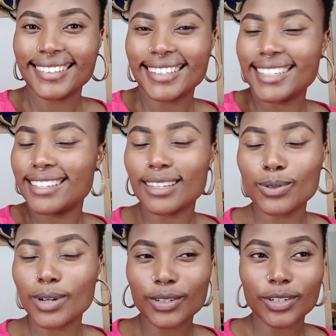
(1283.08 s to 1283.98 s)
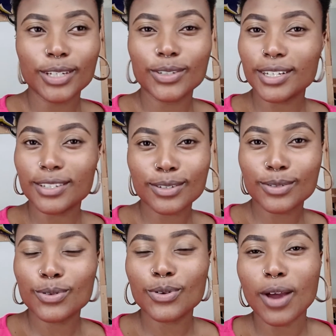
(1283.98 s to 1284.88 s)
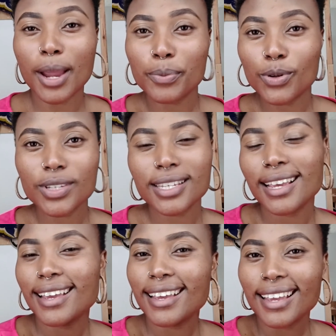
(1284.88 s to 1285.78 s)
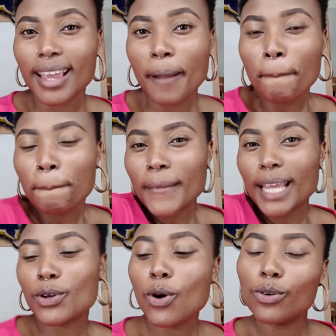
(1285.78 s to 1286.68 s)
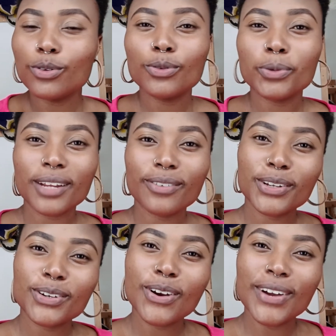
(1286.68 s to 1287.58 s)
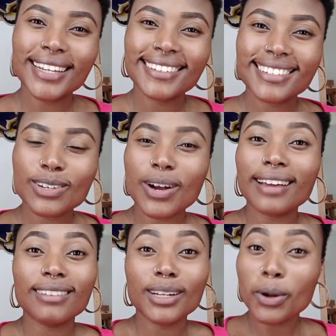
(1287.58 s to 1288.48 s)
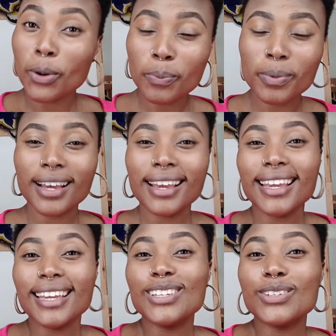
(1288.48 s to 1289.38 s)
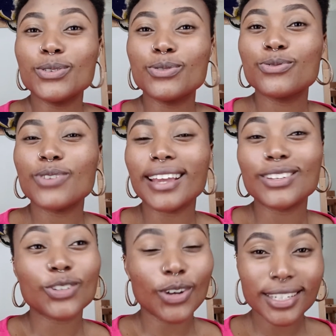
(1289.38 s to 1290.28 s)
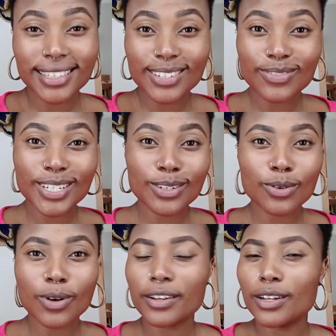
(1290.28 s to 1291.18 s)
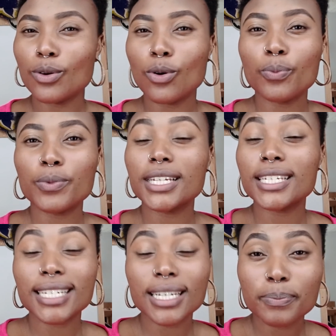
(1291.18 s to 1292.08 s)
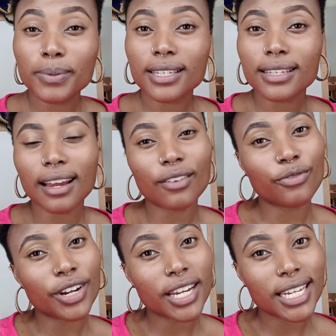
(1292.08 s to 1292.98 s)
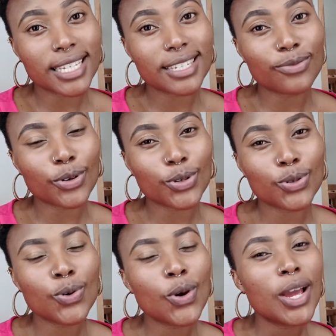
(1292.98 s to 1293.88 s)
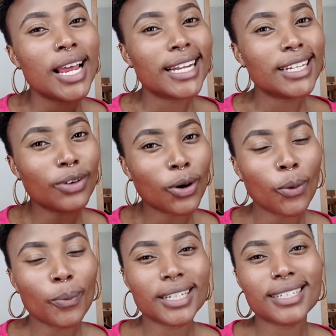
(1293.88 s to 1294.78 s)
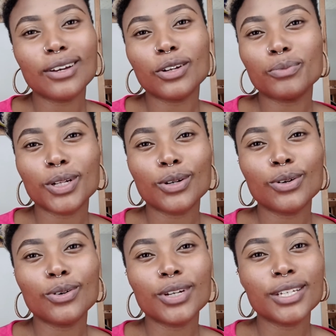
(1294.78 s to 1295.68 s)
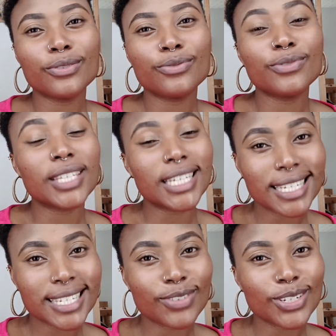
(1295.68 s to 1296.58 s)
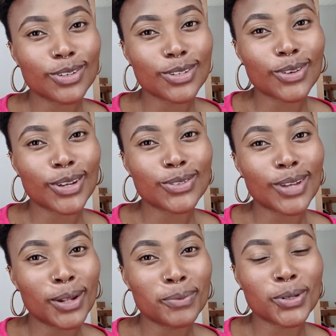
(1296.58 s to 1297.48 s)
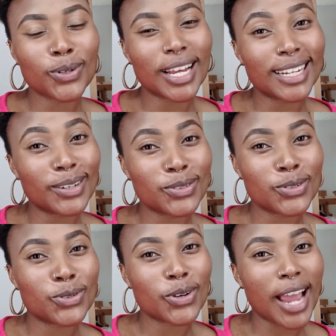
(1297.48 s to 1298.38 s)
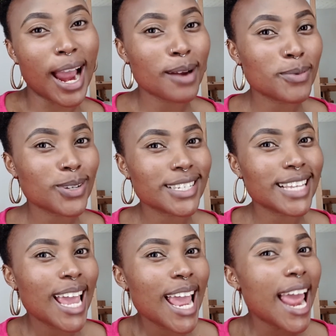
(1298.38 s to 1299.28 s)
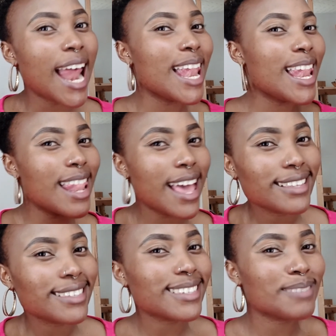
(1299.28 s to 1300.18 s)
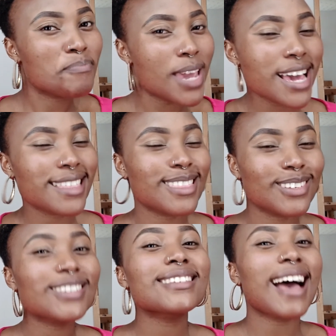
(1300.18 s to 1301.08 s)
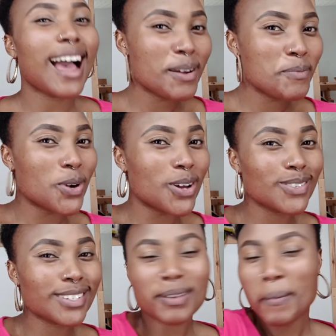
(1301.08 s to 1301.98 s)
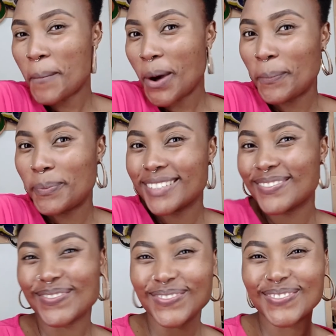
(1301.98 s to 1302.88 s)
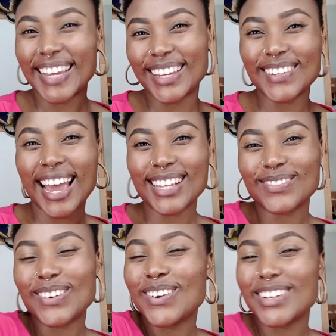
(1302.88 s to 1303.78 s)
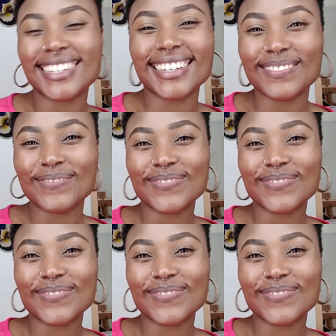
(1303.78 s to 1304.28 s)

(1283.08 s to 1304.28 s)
This is a look. Actually, you can just do your eyebrows and go wherever you're going. So I really hope you've enjoyed this video. I really hope the tips are very easy for you. Leave a comment down below if this video is going to help you learn how to draw your eyebrows, and let's make those eyebrows pop. Thank you guys for watching.